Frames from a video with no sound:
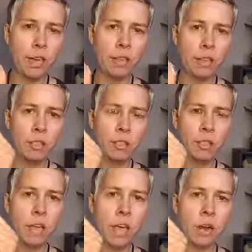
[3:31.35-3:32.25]
then
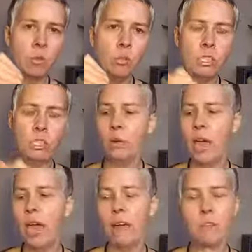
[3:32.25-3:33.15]
not only do you
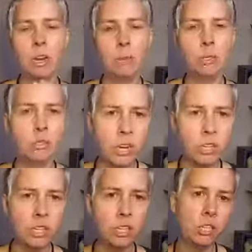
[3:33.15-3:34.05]
have an
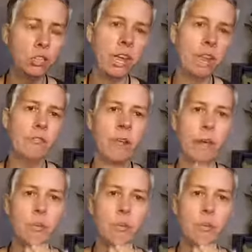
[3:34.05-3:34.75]
obstruction in your diaphragm,